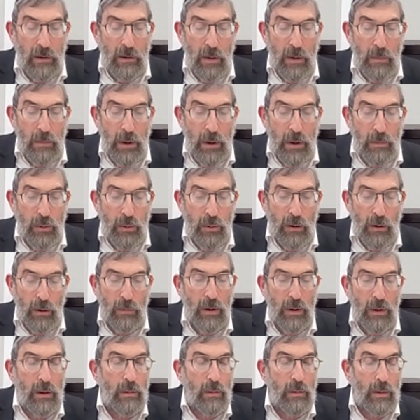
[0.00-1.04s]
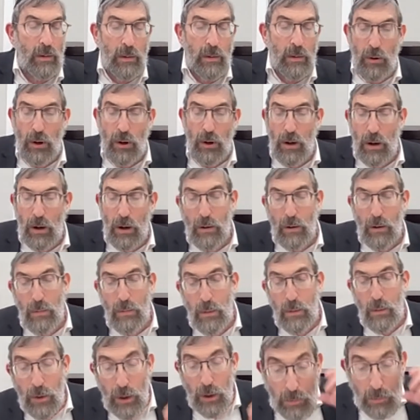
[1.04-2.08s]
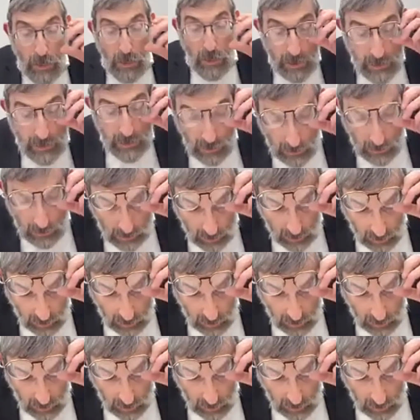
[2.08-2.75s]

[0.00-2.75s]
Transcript: We brought a pasuk